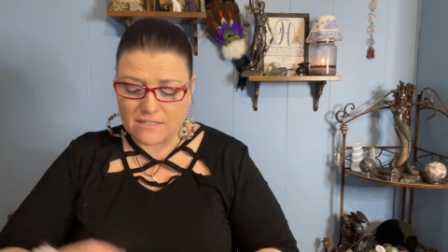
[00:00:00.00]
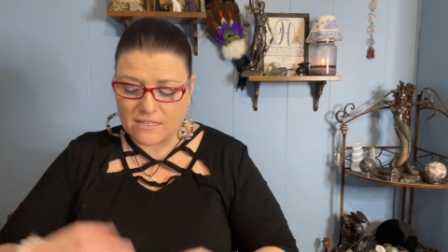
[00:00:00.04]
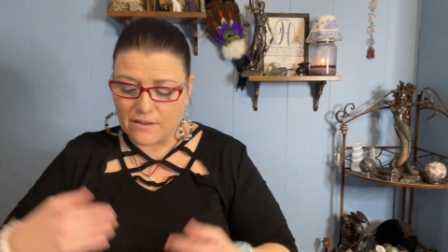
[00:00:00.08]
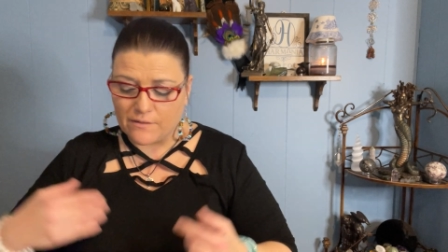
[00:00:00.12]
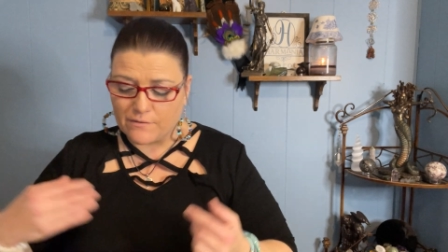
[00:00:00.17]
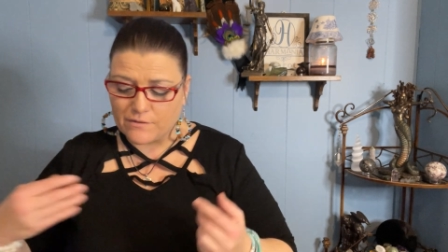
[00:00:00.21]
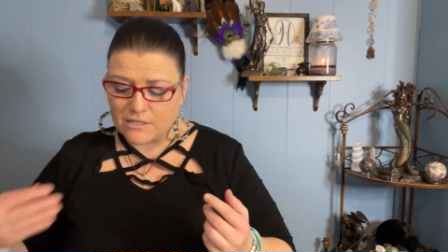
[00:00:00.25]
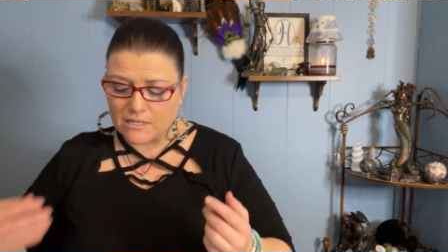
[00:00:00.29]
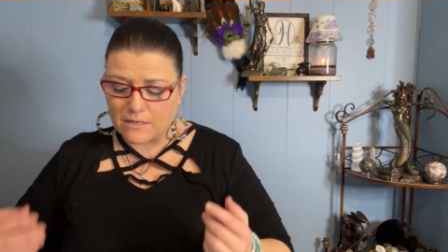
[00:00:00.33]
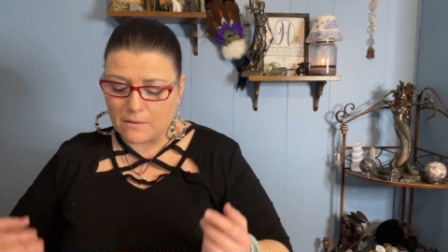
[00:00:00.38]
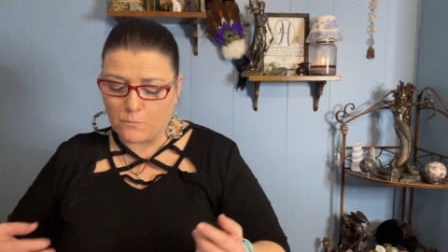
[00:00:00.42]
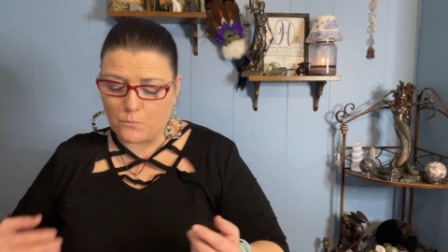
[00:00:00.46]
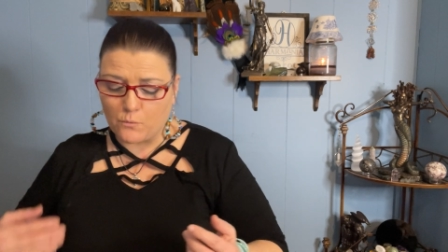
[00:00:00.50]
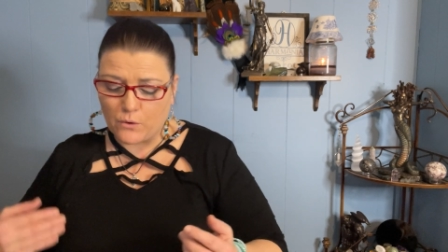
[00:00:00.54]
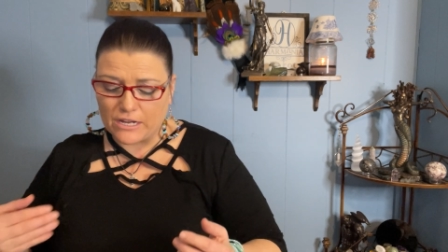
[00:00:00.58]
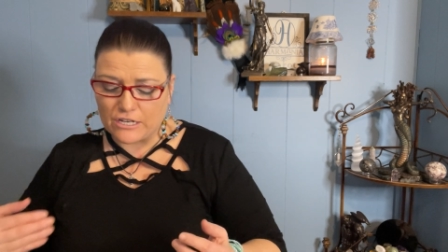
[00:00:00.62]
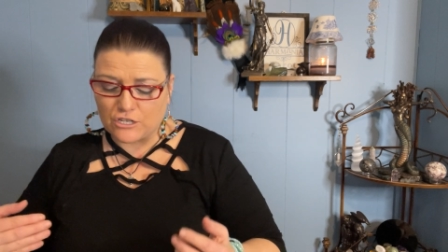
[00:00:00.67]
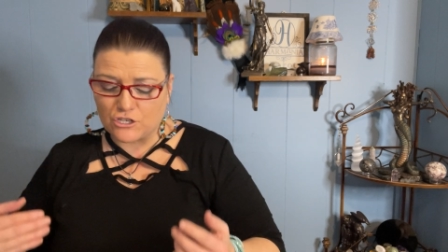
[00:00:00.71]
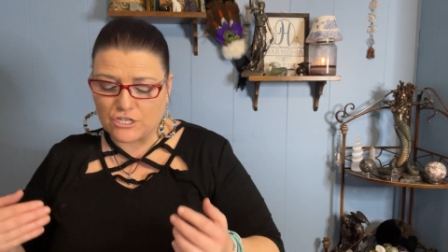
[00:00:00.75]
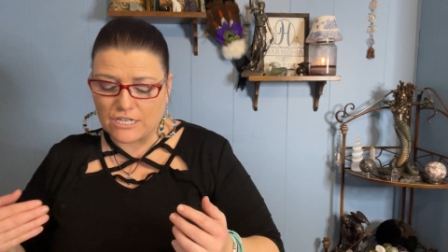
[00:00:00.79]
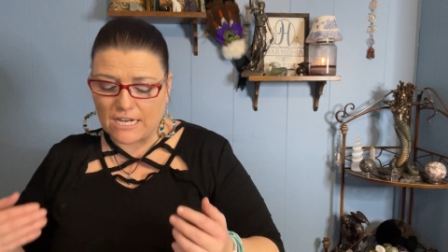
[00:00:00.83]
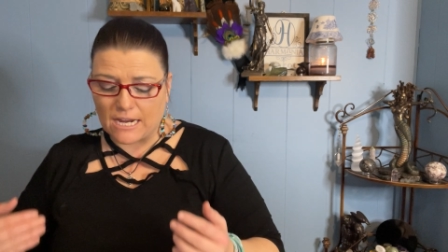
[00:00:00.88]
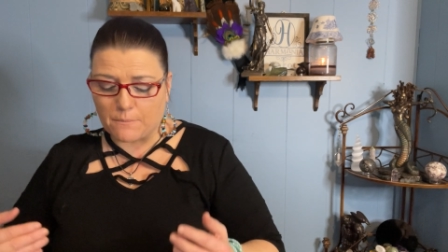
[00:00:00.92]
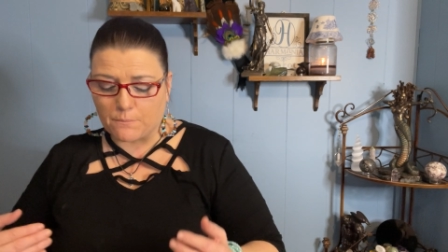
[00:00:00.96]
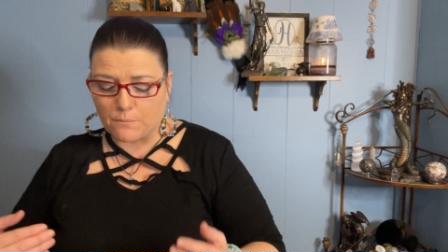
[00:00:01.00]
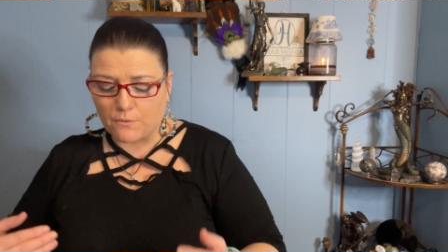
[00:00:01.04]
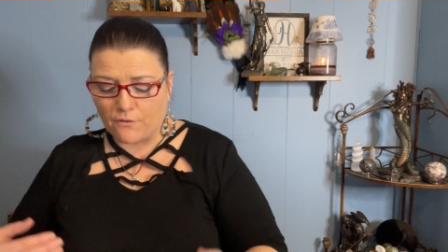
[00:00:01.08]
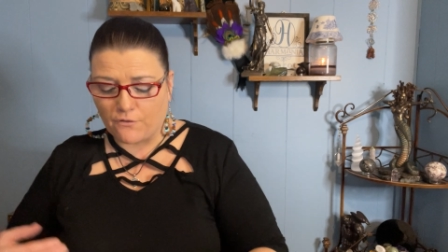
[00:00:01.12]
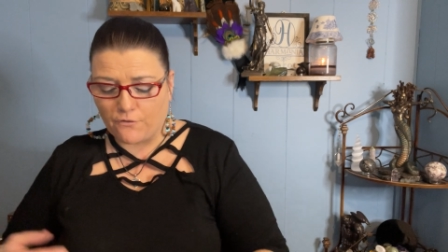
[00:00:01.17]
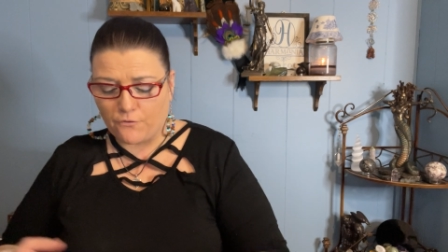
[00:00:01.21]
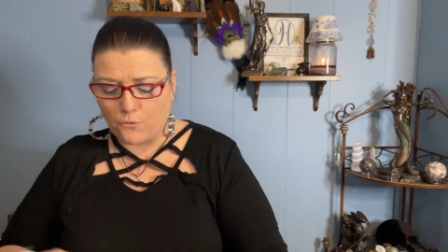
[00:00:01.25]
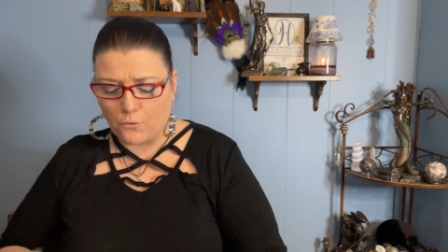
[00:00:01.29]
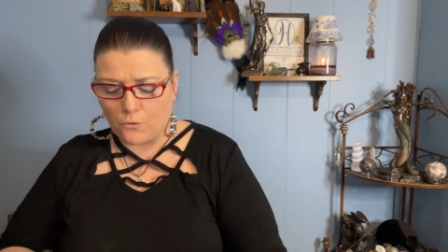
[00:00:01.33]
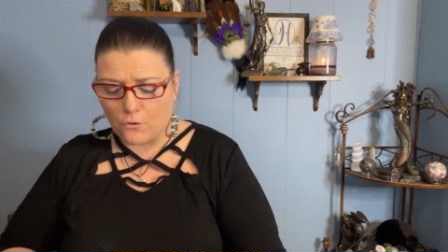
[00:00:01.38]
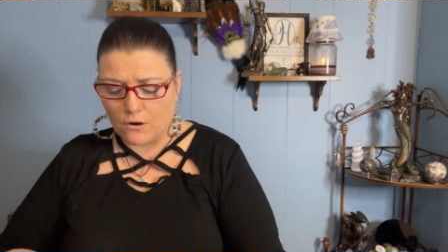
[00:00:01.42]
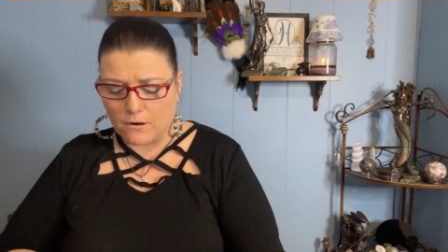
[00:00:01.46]
of some way, shape, or
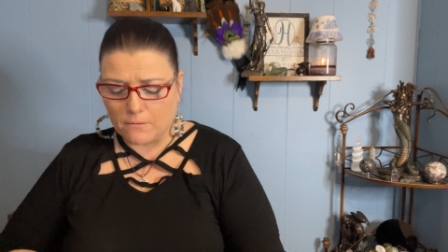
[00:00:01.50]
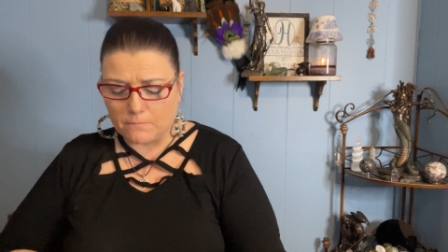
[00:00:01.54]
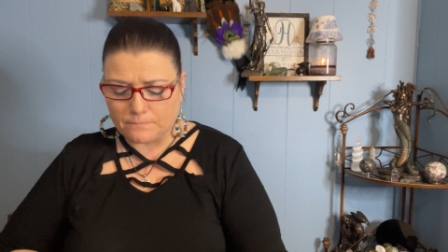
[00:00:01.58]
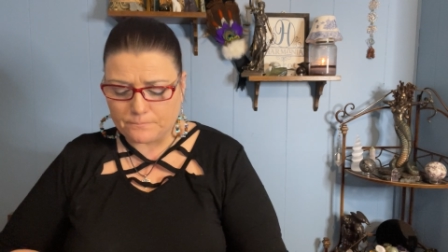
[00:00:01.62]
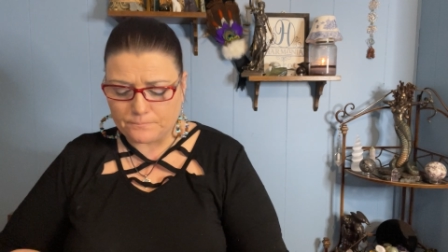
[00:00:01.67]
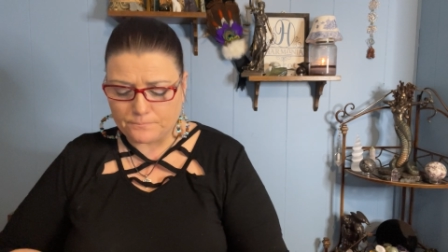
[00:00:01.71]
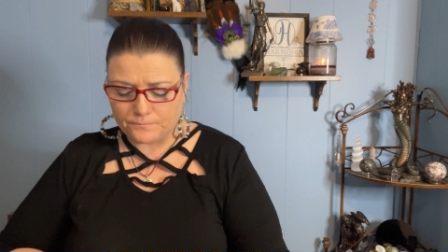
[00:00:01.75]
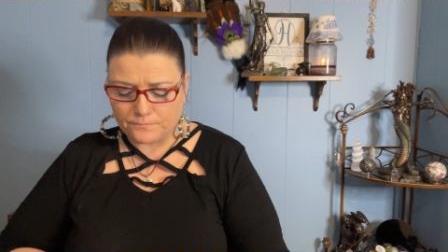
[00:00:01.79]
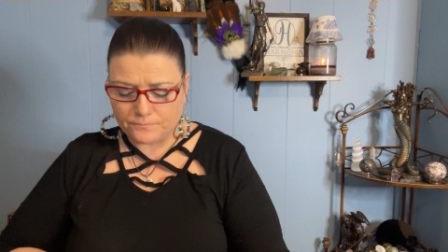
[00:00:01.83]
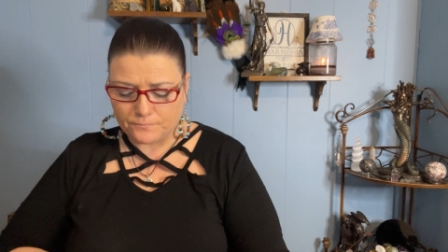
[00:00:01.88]
form.